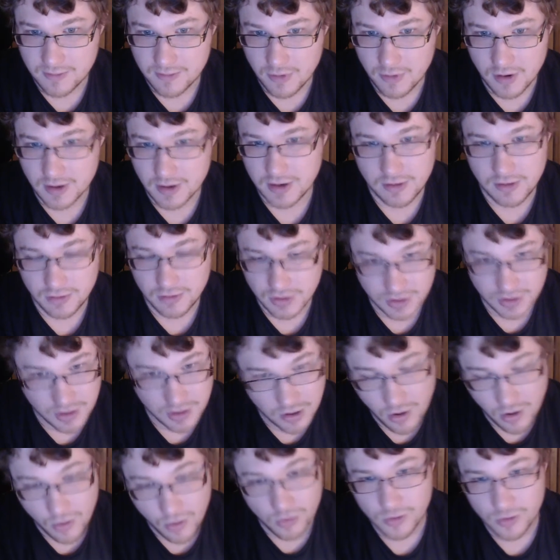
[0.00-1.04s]
where he used
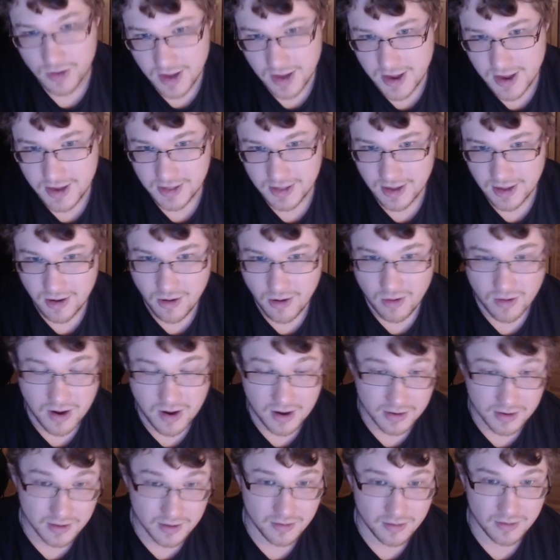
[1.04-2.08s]
Colgate. They all
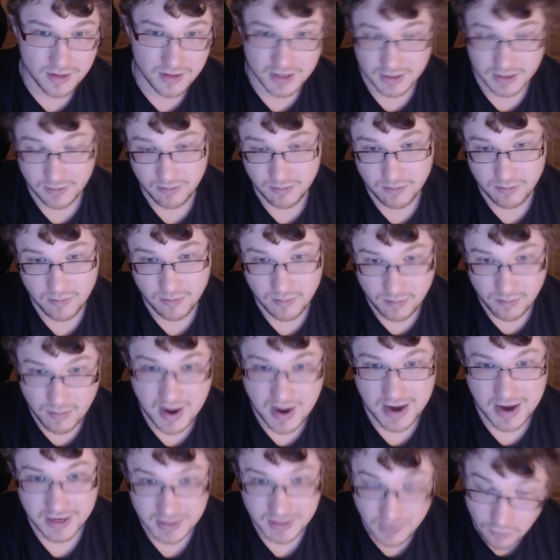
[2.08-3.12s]
got these
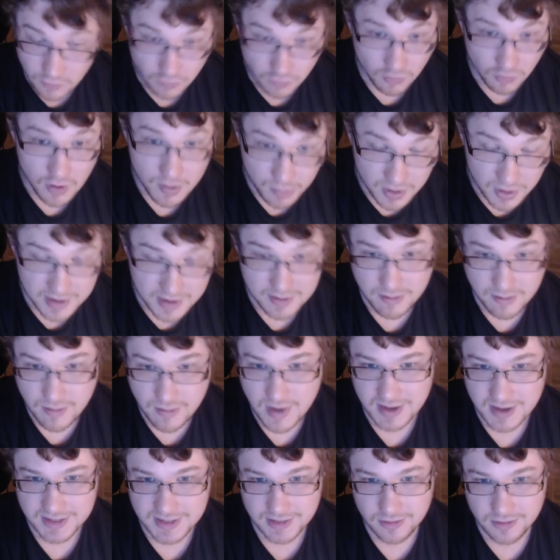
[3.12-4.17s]
massive rippling
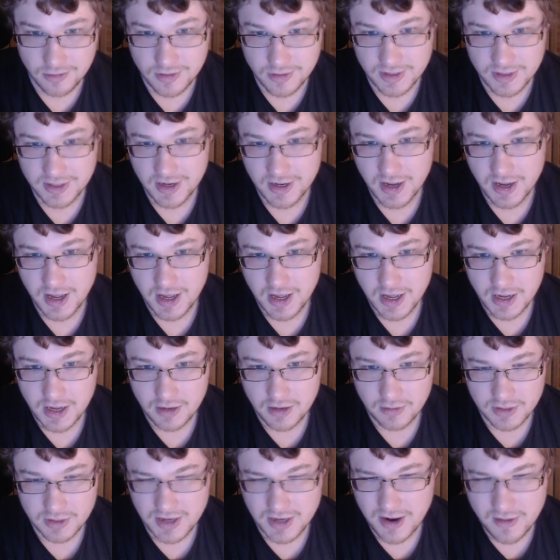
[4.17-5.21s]
muscles,
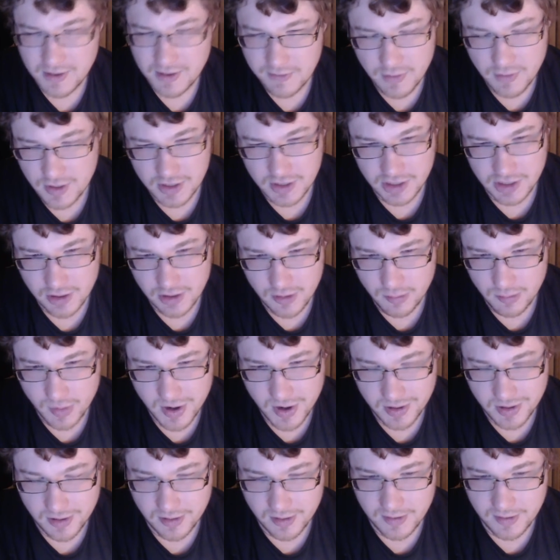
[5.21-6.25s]
which I don't even think Gerald
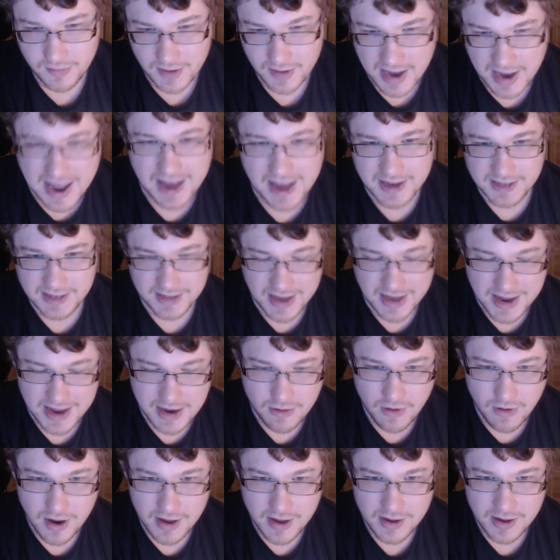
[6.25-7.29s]
Butler even has
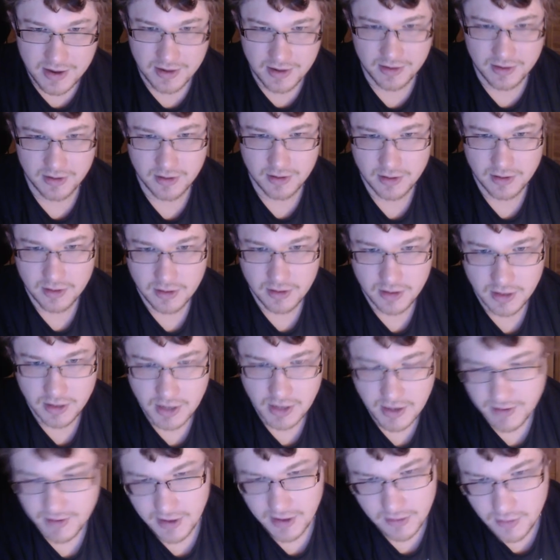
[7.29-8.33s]
anyway.
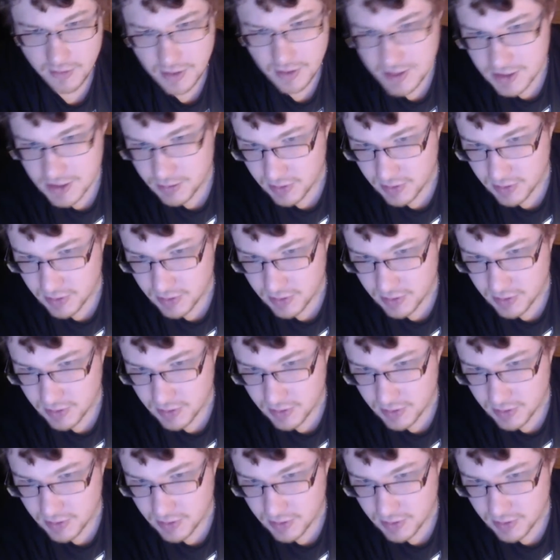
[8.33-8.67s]
I mean, I don't think